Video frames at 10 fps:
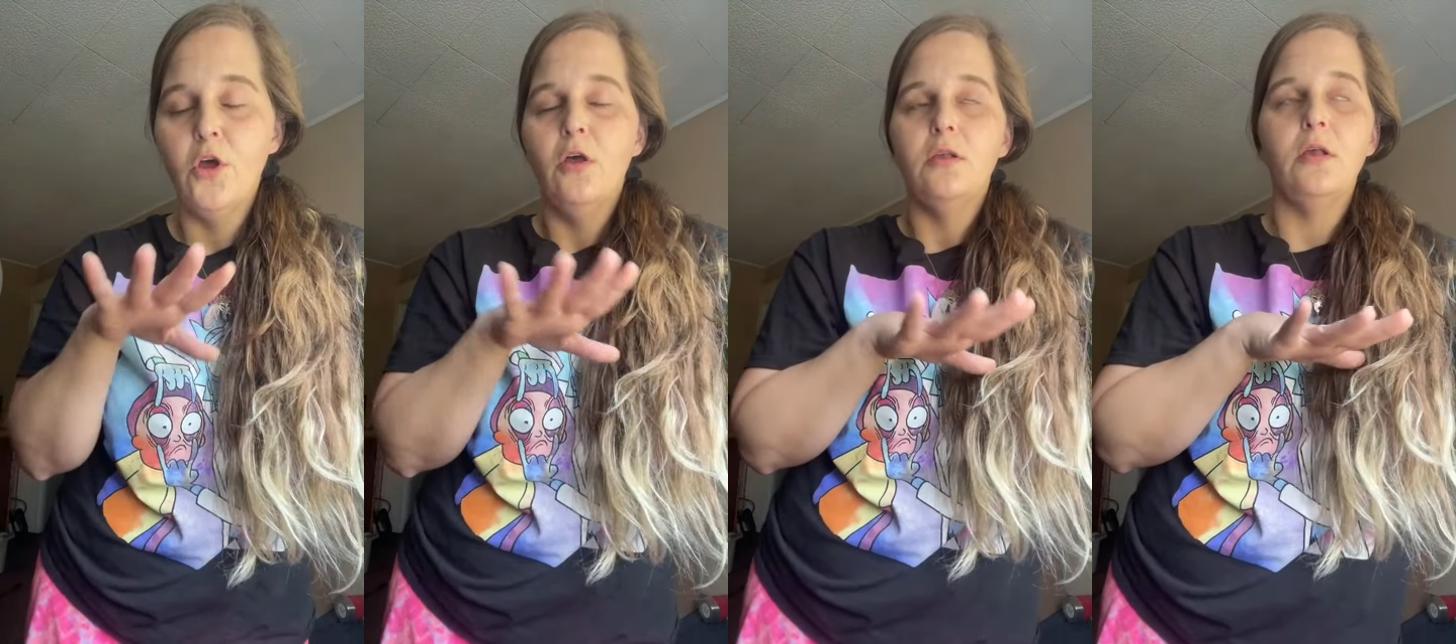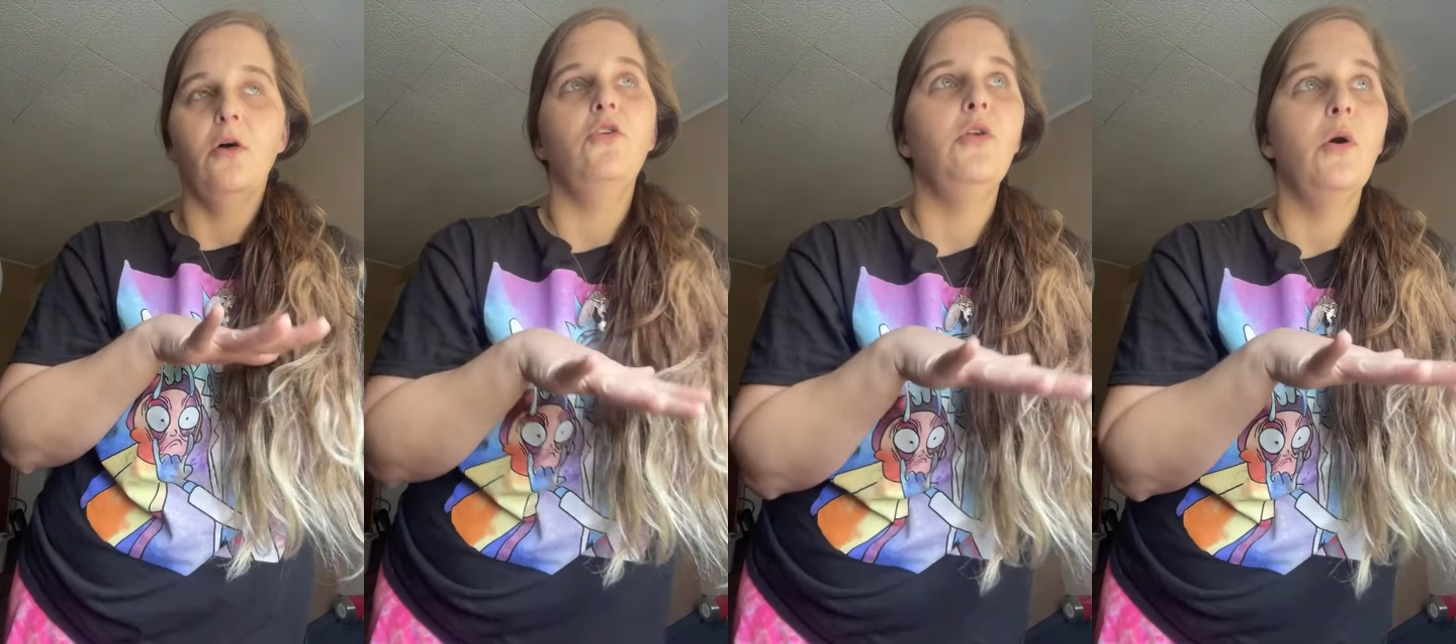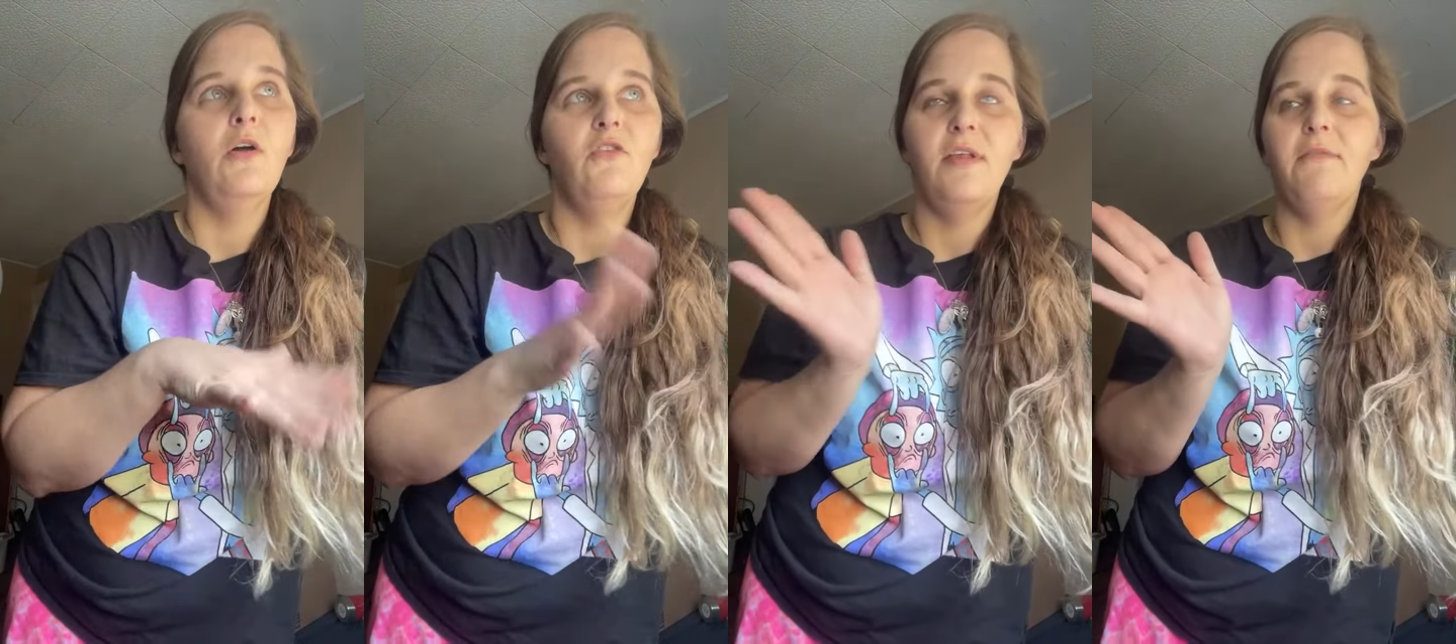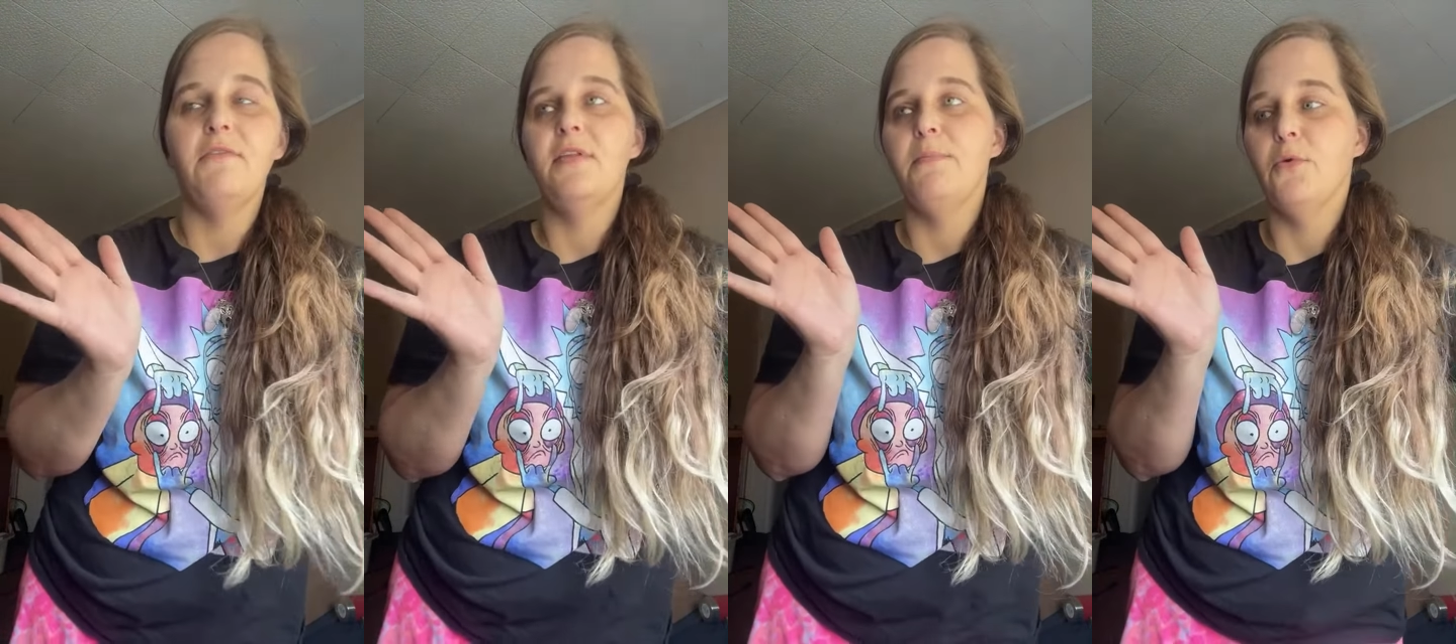So, you know, I just have to
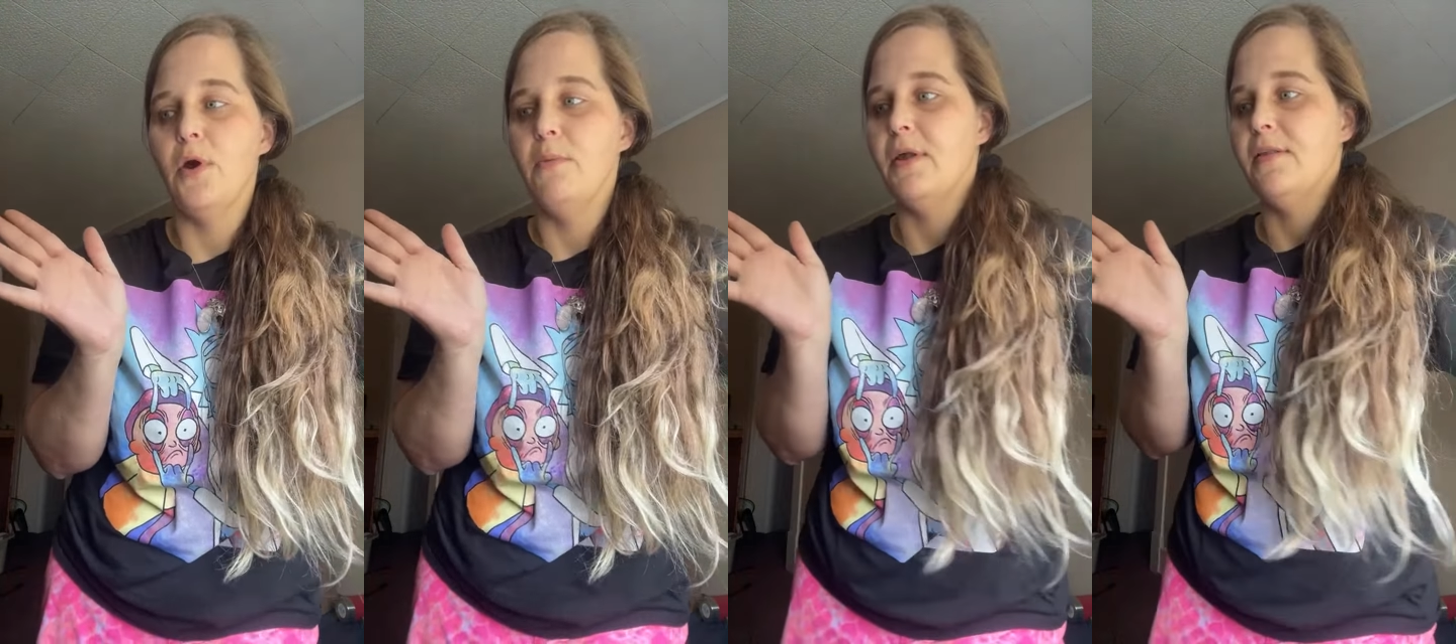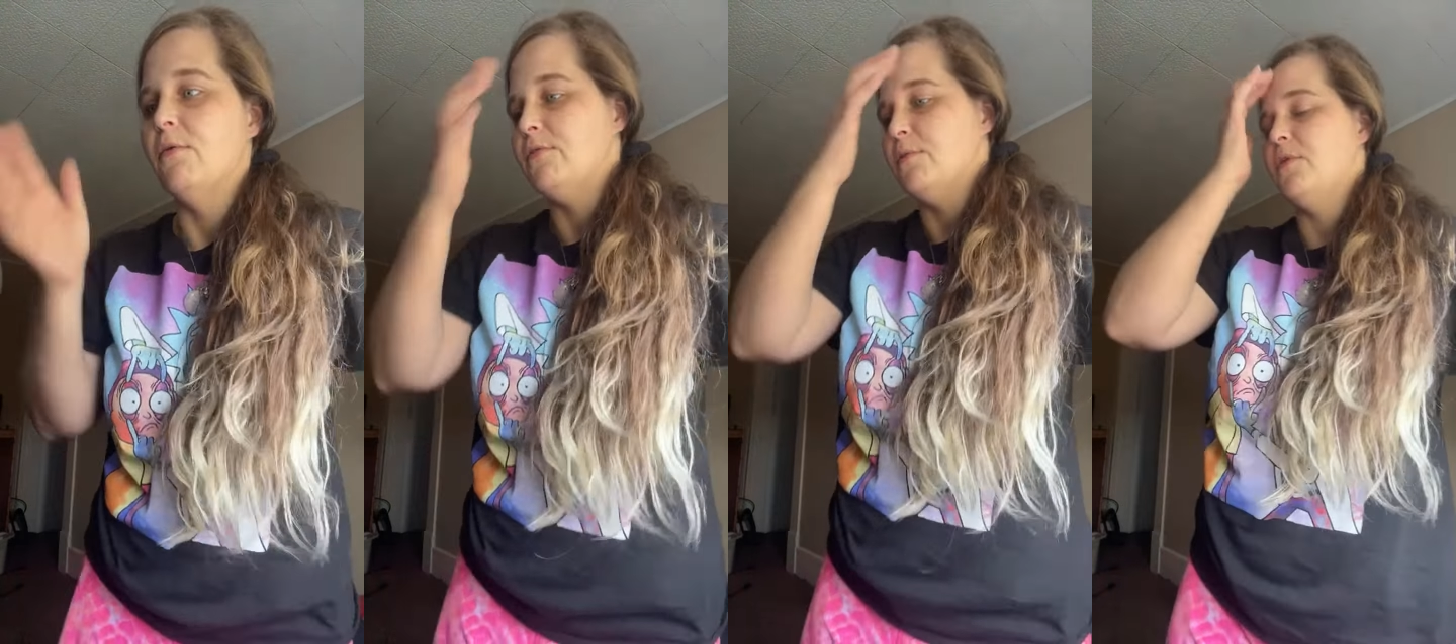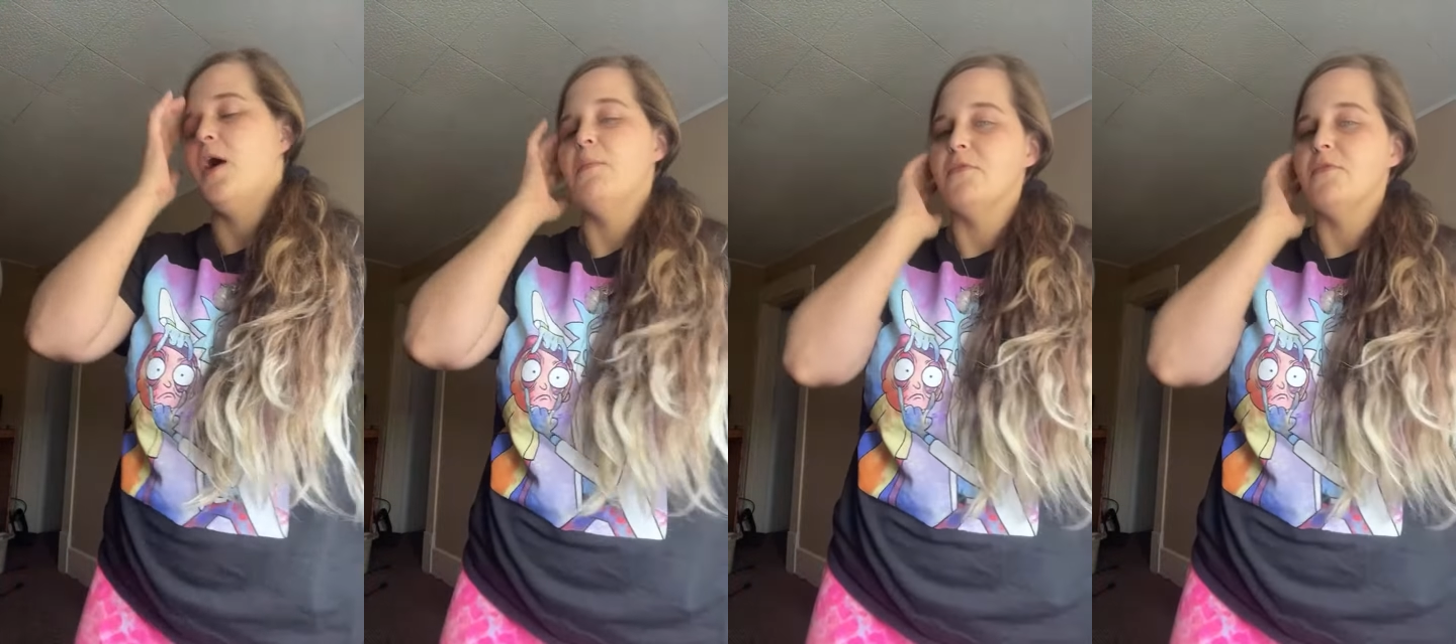separate myself sometimes.